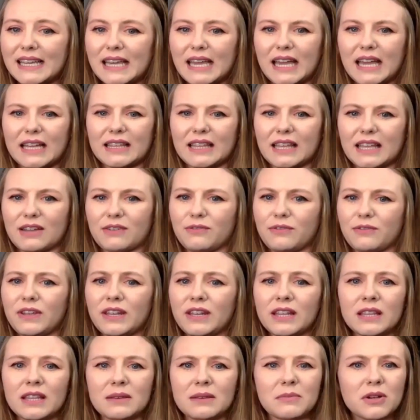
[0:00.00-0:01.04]
and like feeding
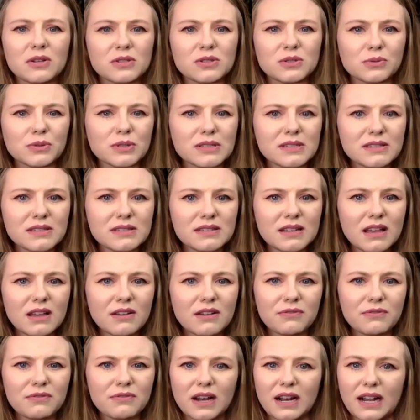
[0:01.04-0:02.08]
them all sorts of stuff
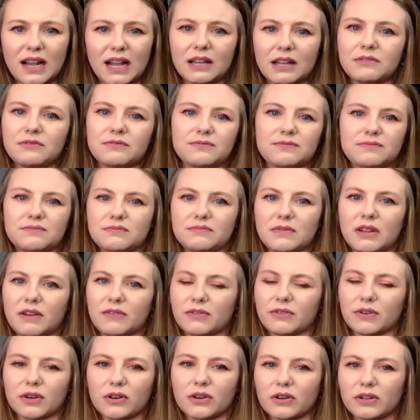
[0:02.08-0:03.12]
that I've never
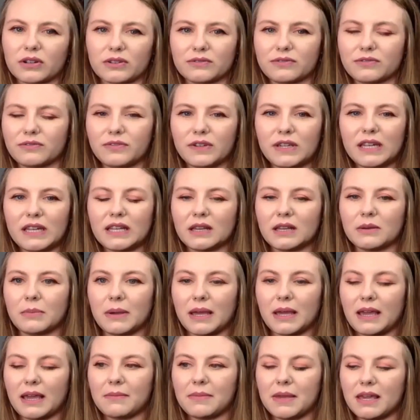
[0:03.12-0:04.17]
heard of feeding a
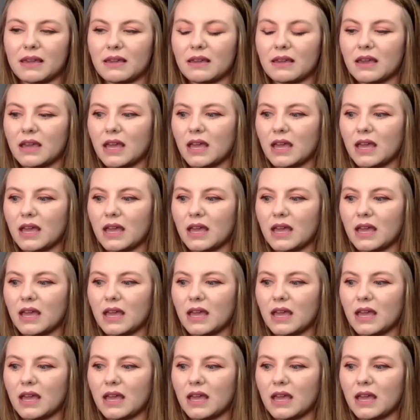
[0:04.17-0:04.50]
baby.